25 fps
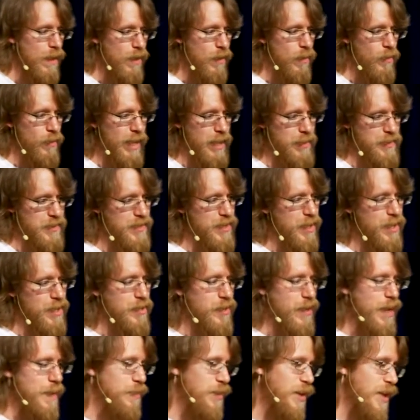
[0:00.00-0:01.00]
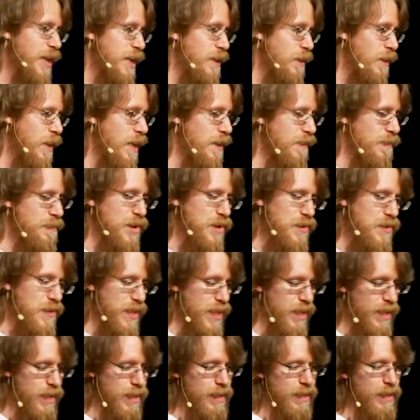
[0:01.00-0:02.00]
When I was younger, I played a lot of
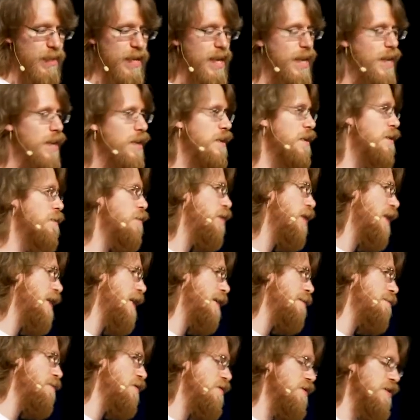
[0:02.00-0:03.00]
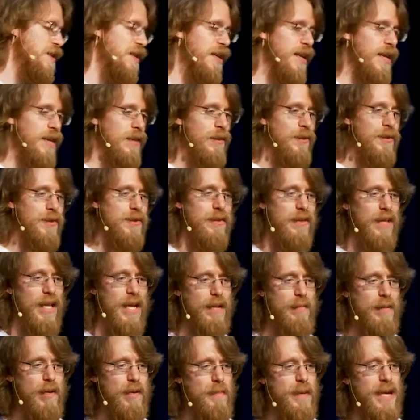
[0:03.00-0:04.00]
music, and in playing music, I learned a
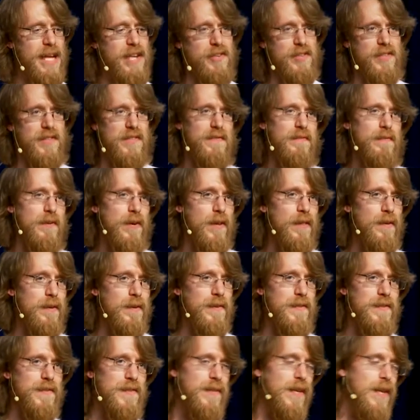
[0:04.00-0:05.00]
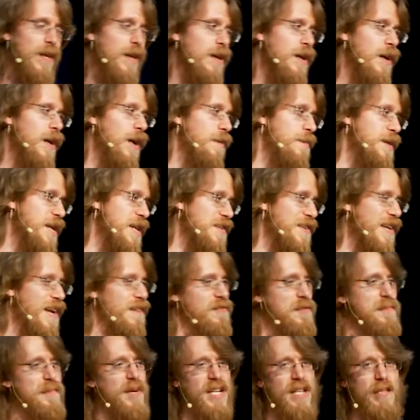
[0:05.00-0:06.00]
lot about patience for others, because
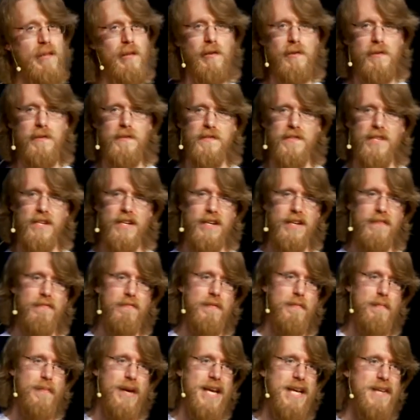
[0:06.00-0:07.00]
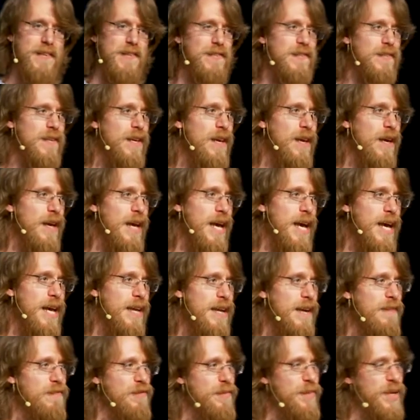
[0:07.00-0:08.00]
everybody learns at a different pace,
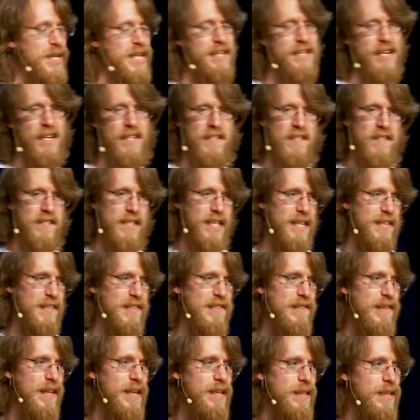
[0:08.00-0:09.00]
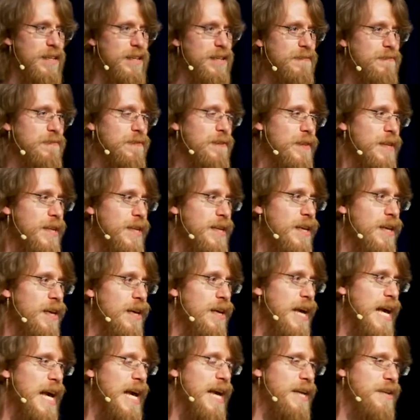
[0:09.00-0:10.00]
and everybody does things slightly differently.
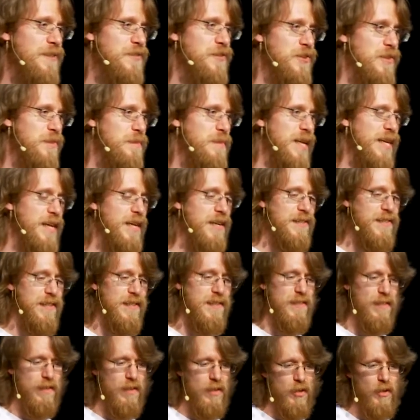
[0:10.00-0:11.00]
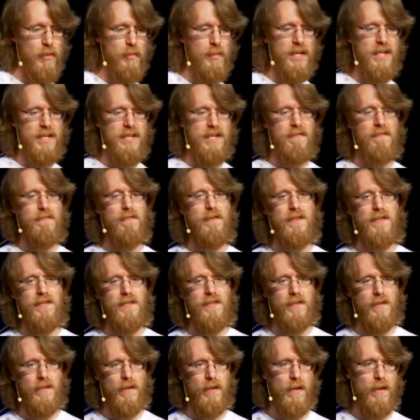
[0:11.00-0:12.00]
And just because it's a little bit
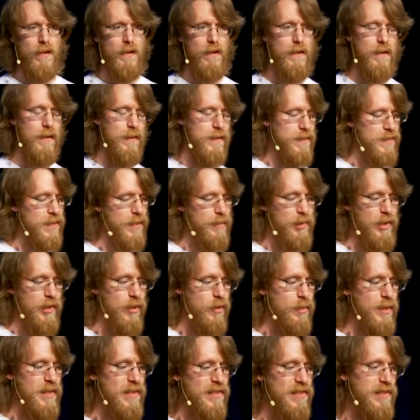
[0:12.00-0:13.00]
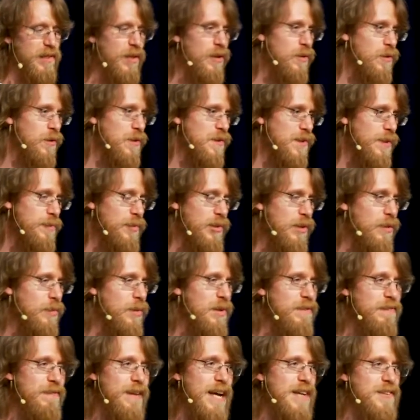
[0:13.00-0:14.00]
different, some a little bit slower, some a little
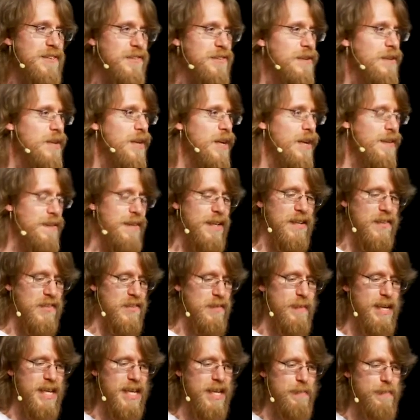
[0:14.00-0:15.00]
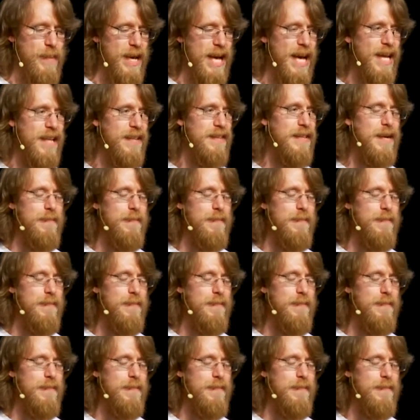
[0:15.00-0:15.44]
bit faster, that doesn't make it bad.